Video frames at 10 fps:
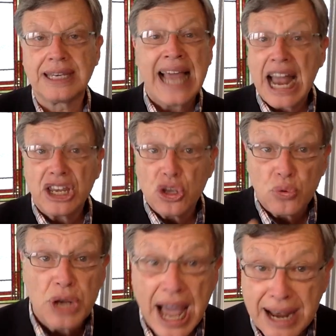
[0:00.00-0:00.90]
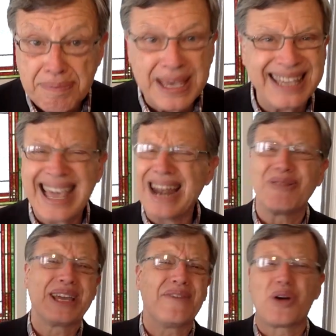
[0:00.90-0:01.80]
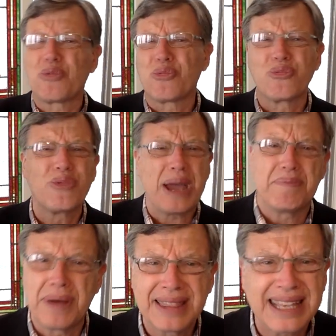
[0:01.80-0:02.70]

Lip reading: Not you, not me. They don't give a rip.